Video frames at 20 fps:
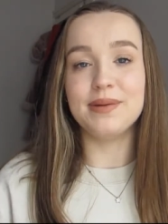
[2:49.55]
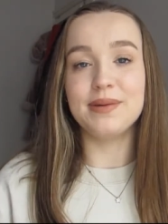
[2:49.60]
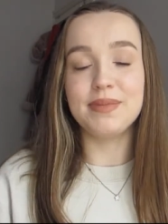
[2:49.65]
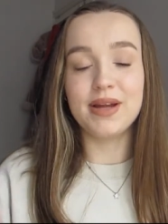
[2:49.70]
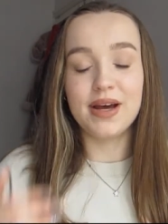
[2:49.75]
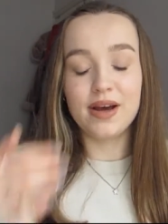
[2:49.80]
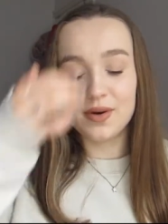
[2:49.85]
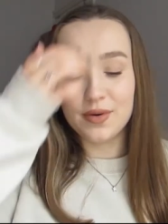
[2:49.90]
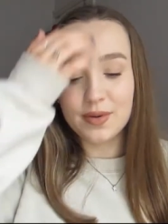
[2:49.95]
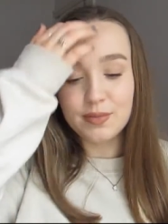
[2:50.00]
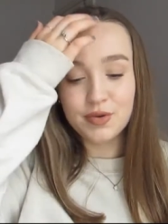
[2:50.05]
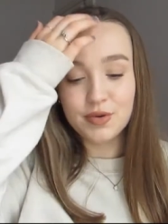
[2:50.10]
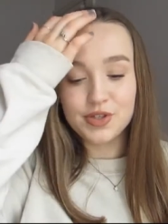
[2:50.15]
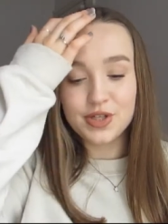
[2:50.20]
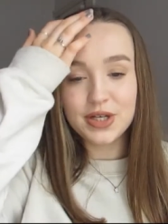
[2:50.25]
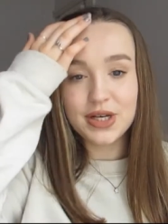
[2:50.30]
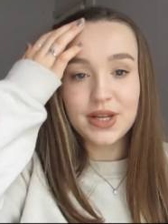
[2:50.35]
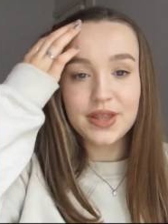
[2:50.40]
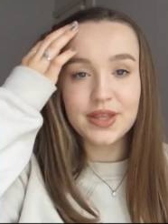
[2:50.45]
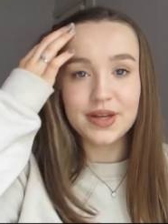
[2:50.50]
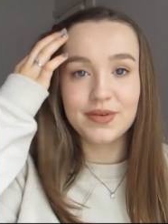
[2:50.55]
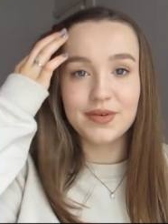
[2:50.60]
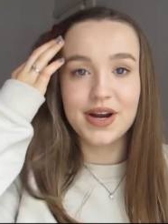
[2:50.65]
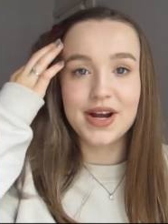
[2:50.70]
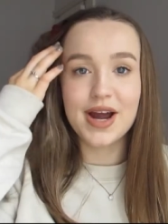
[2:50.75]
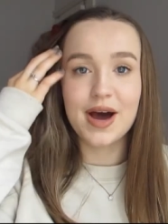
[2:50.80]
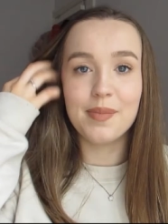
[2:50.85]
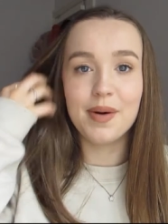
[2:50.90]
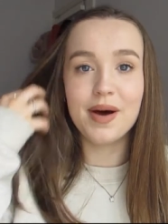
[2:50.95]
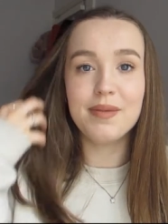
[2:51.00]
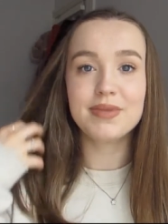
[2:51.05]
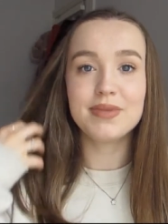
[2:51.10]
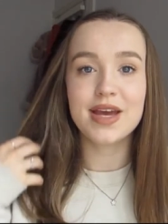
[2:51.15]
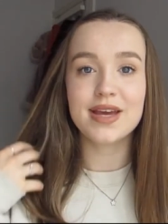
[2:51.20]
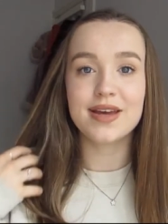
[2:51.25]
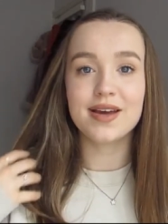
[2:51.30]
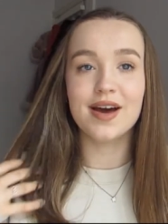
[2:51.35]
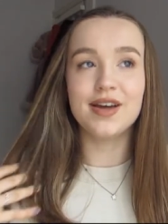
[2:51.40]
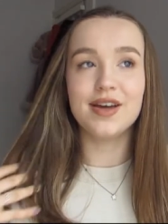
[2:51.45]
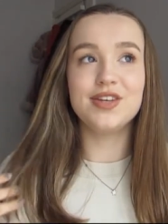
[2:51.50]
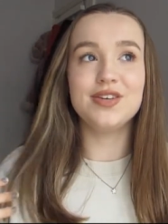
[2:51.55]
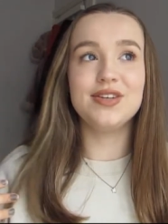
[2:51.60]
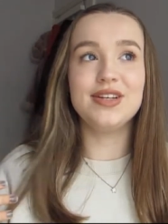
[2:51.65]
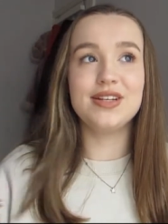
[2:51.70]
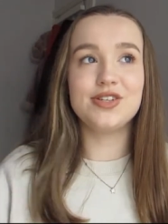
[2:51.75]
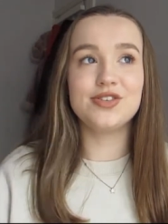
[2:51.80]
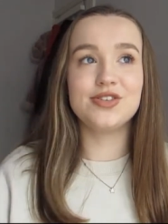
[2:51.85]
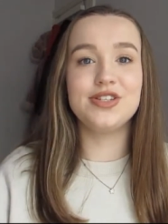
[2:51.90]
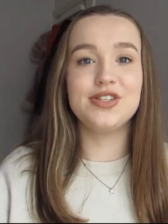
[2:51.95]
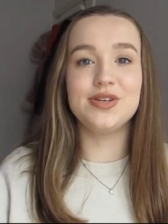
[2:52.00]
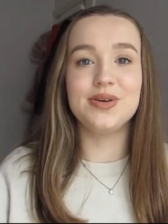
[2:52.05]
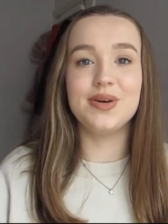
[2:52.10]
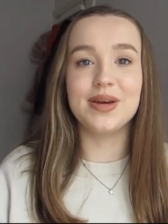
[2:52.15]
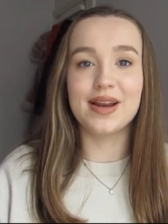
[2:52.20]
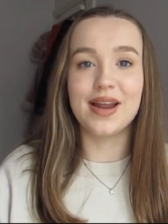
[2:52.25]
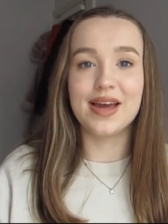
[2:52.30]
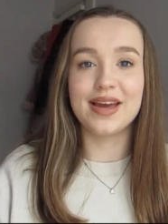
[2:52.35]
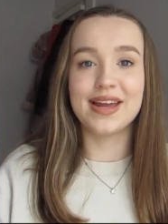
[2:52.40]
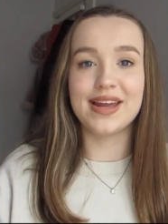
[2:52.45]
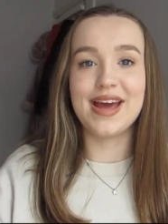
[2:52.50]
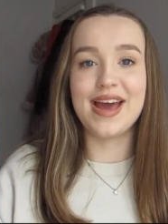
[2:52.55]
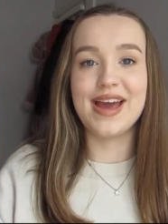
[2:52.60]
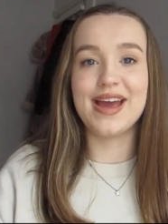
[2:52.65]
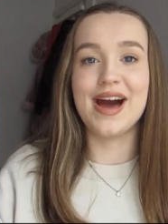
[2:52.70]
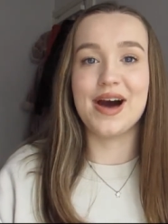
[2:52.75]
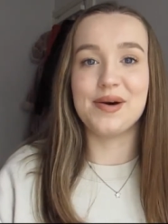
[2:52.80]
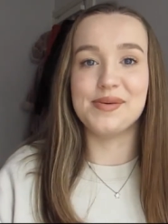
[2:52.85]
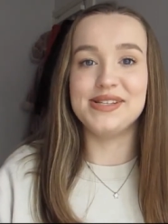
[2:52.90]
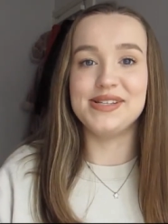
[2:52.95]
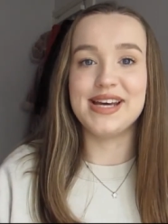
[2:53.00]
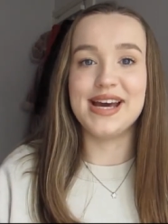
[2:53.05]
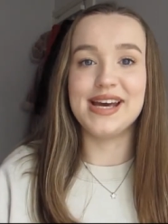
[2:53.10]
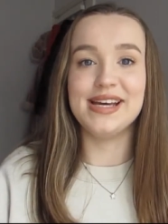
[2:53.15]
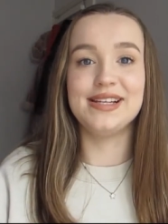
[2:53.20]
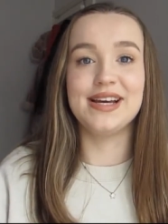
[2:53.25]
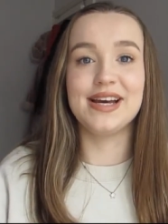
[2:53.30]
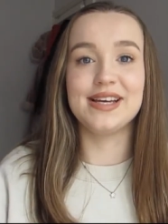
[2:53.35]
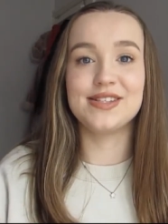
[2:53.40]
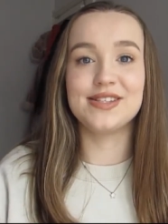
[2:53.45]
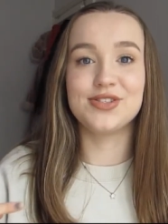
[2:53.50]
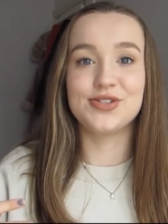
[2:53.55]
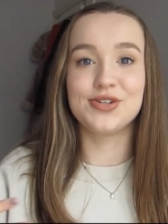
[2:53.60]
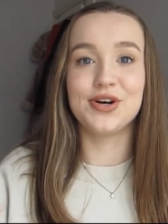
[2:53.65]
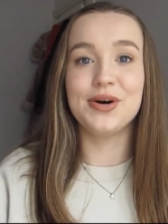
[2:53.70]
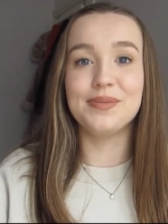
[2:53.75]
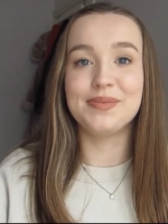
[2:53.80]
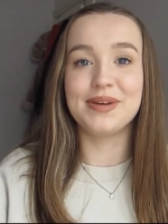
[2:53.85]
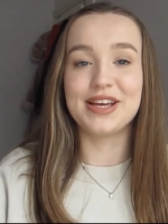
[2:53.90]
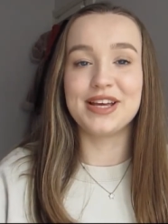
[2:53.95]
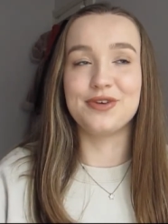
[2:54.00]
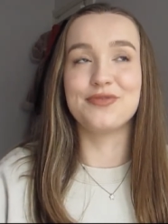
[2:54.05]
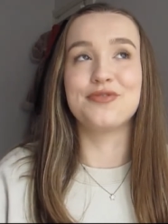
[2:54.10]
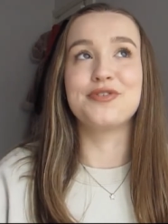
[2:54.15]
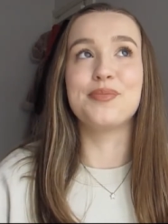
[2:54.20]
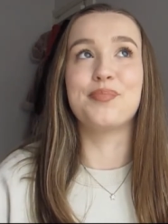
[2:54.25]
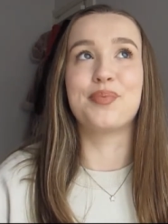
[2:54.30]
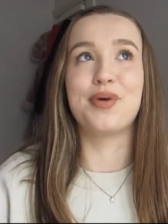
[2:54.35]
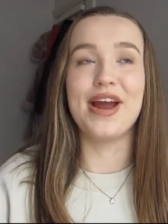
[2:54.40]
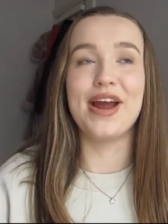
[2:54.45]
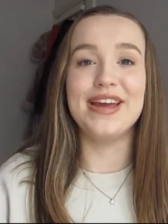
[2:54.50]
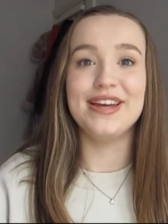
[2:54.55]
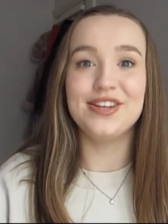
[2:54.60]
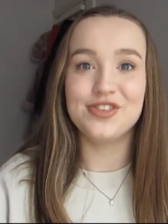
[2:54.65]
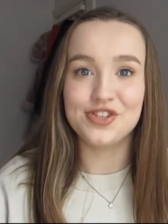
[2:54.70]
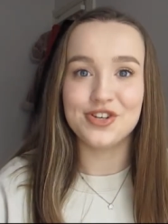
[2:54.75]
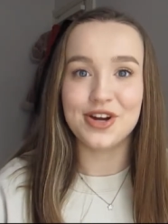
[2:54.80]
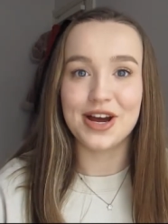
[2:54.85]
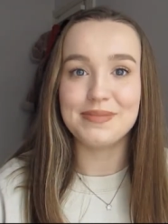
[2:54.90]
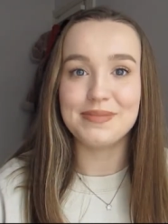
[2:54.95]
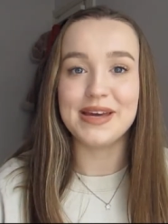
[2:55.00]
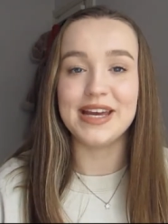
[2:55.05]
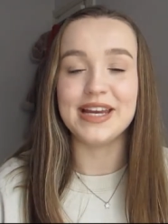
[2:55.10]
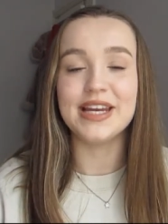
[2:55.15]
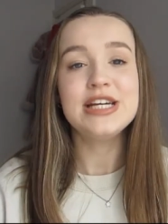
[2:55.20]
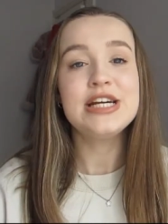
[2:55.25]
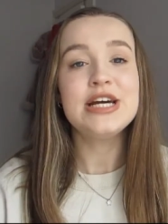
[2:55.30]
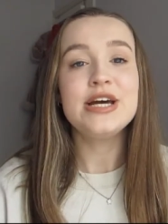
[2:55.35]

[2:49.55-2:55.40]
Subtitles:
I'm like, oh, I'm not doing anything right now. But I'm like, you're literally doing like an 8-hour day, like stop, like you're on a break. Do you know what I mean?